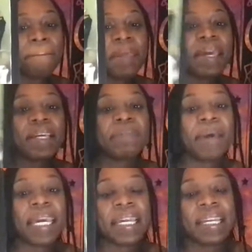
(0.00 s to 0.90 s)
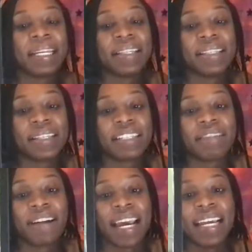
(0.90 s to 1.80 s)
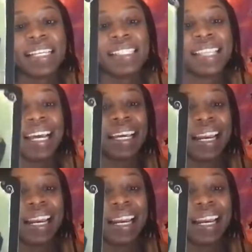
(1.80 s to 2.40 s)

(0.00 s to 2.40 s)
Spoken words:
He's making a decision, right? He's thinking.